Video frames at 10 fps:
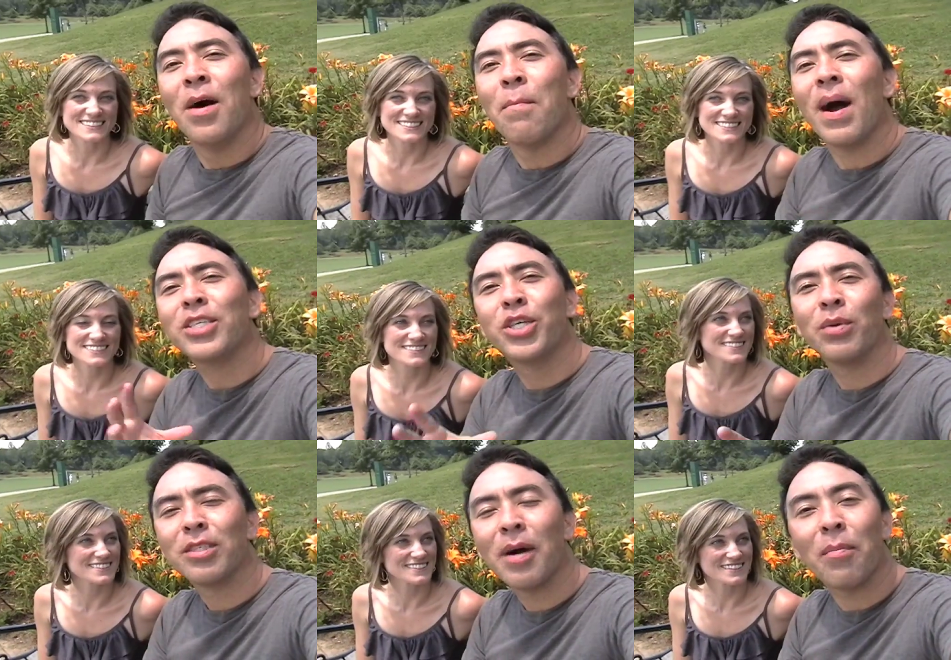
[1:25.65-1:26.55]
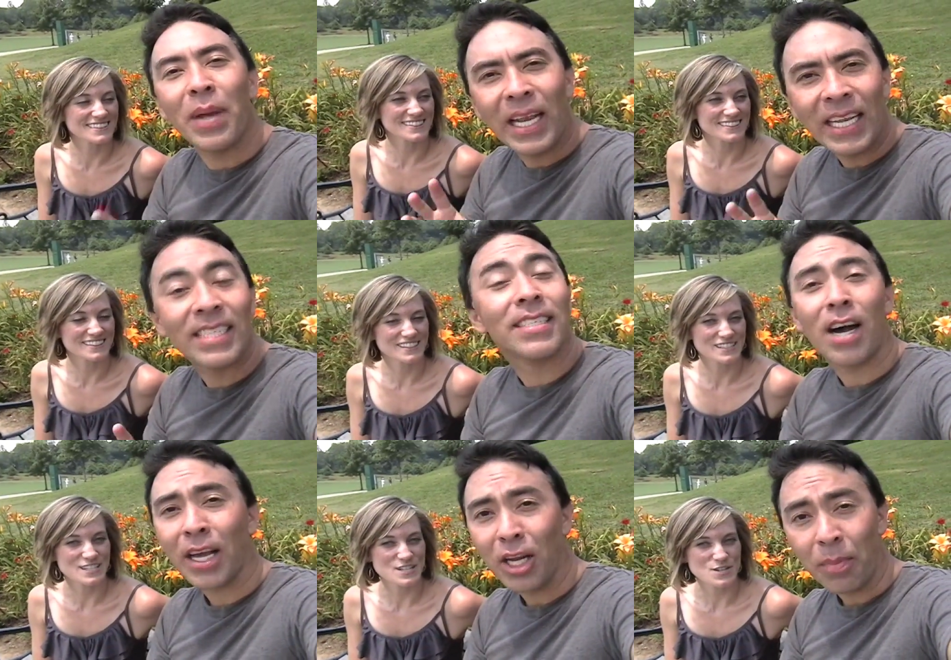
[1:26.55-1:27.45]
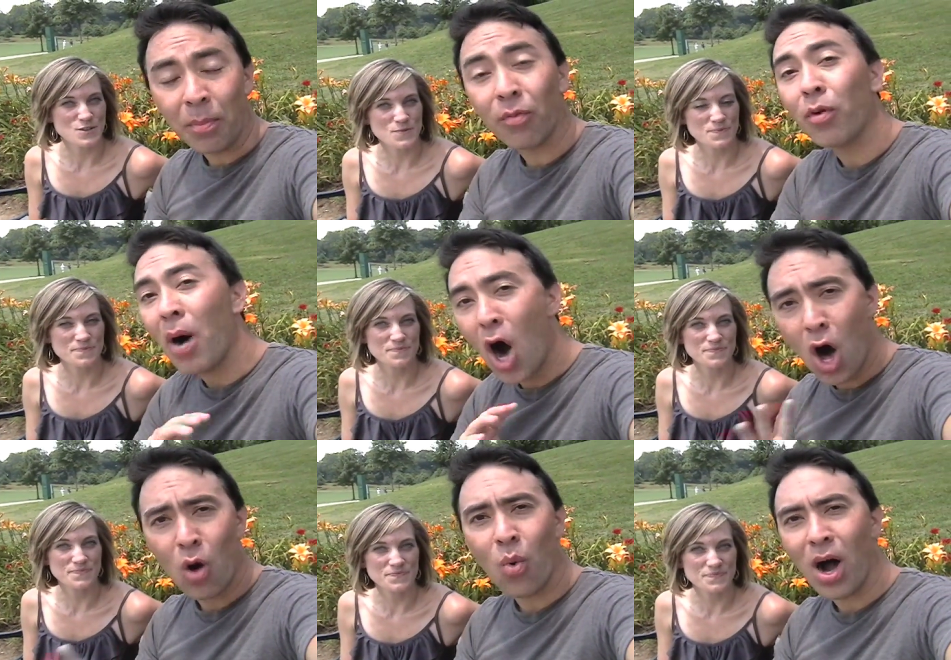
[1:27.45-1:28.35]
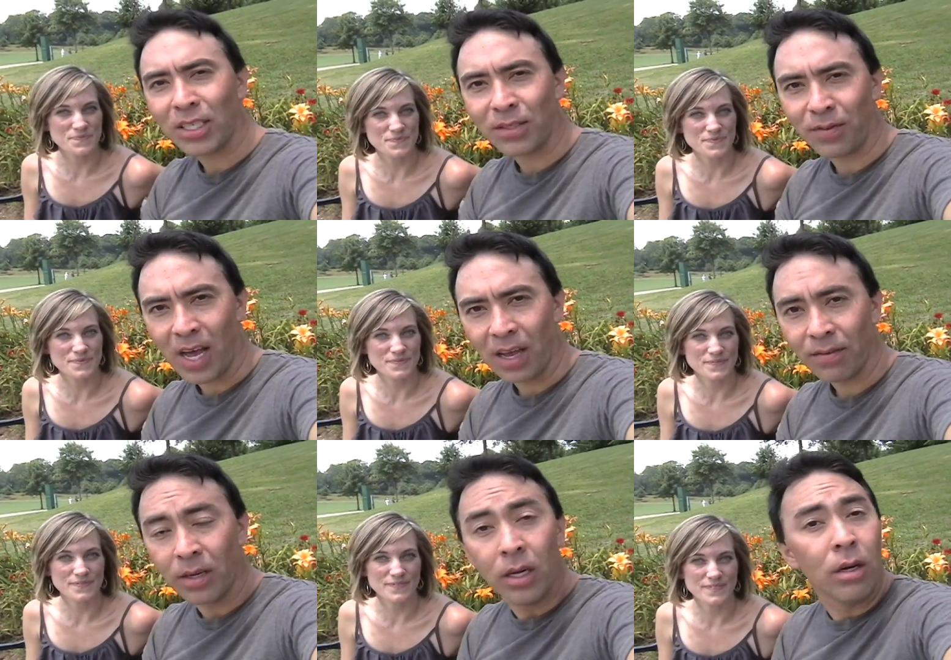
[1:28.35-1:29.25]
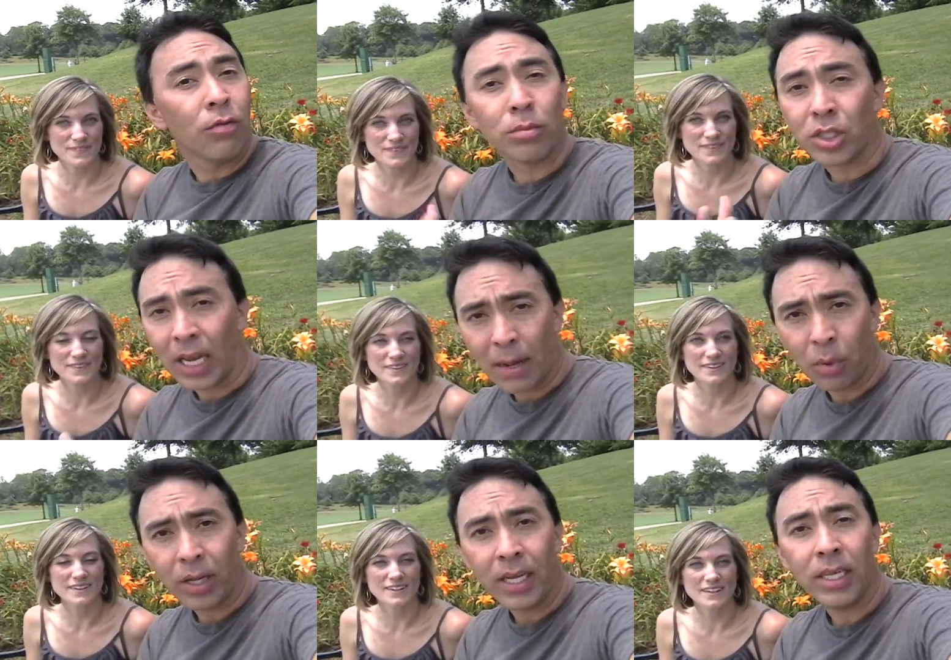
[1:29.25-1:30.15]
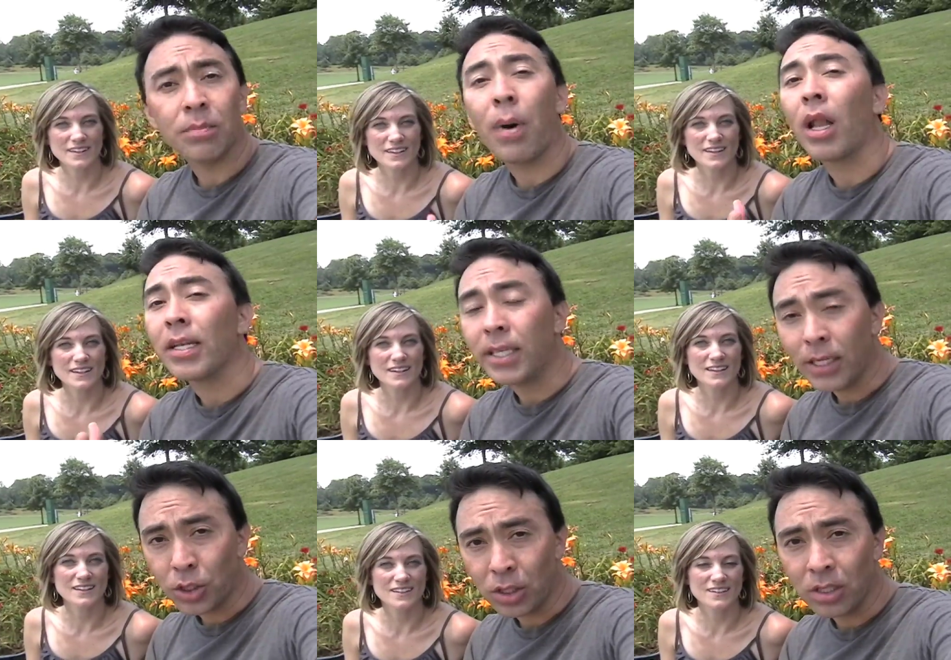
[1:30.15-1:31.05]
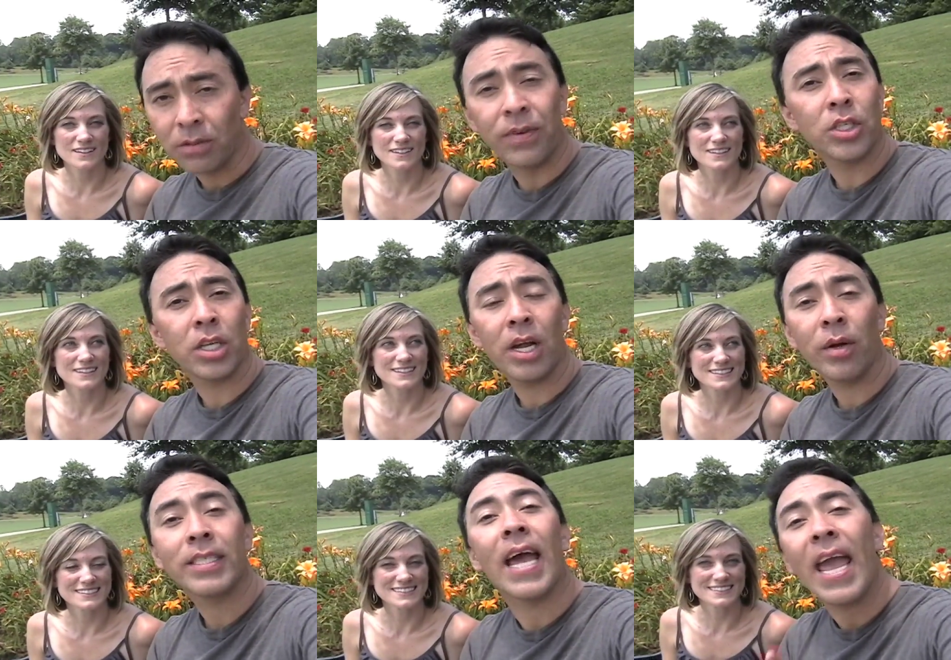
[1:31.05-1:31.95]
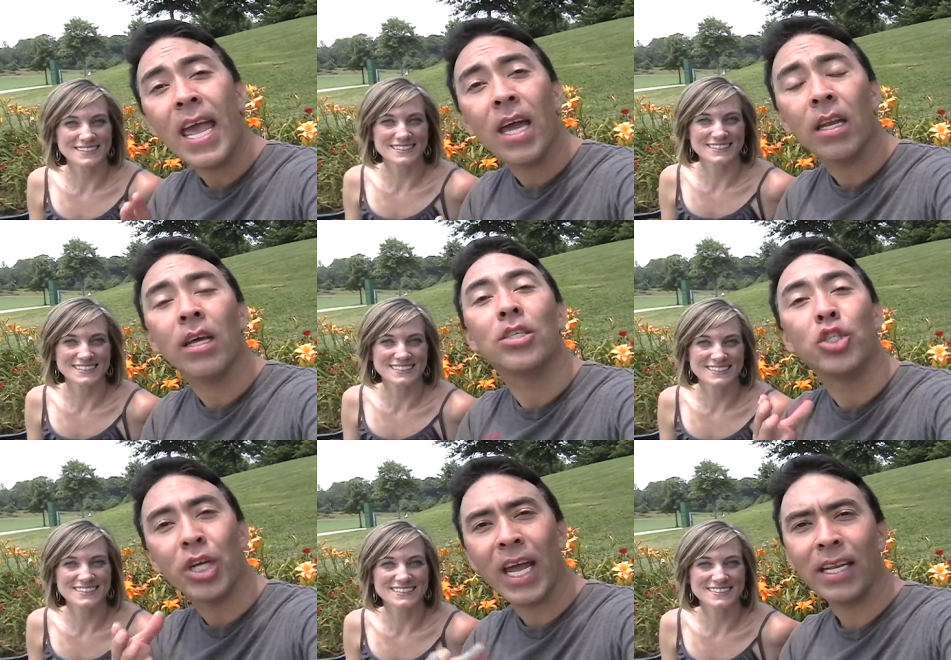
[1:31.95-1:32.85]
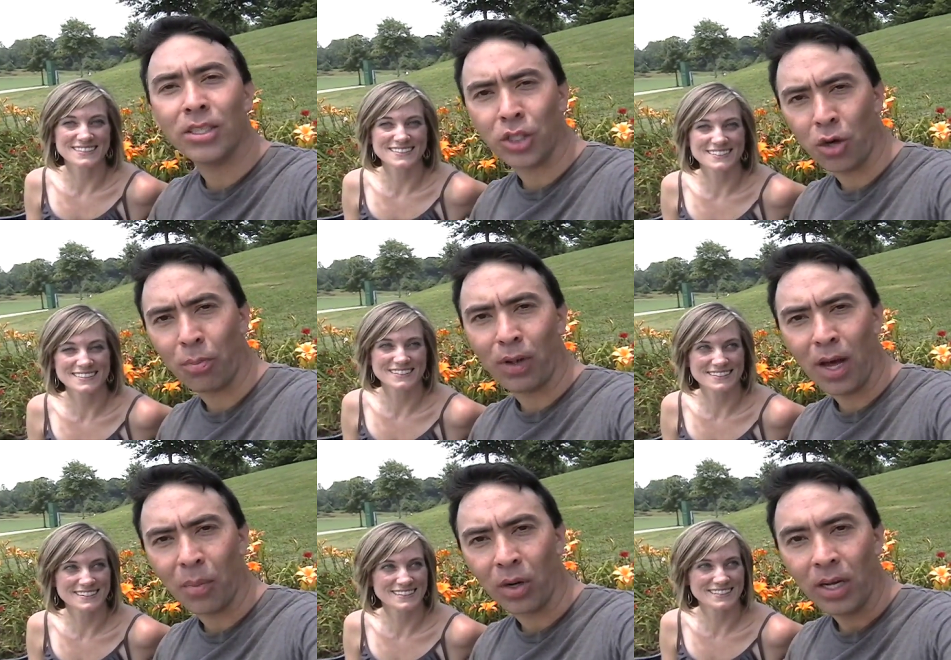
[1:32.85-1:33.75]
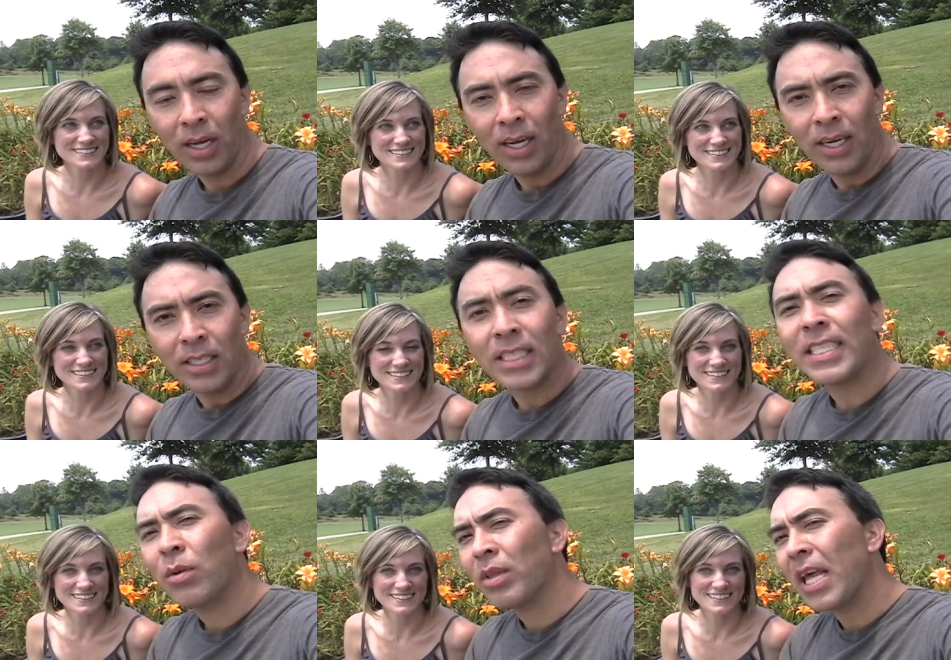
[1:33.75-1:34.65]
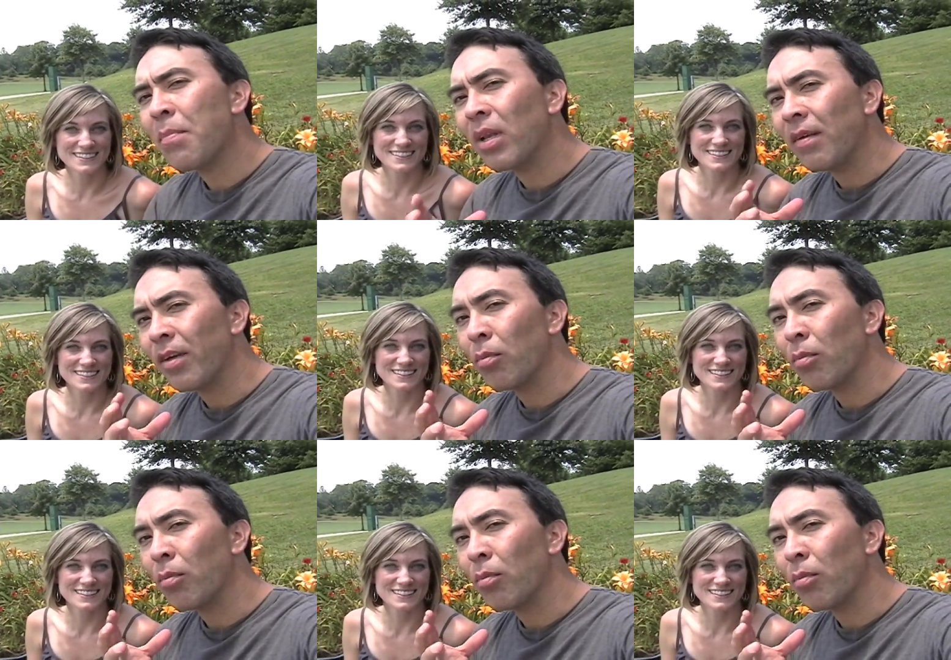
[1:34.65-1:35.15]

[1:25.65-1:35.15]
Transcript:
Speaker 1: My show is about meeting and talking to people from all walks of life, from celebrities, politicians, visionaries, and Jane and Joe Plummer, to see what they believe their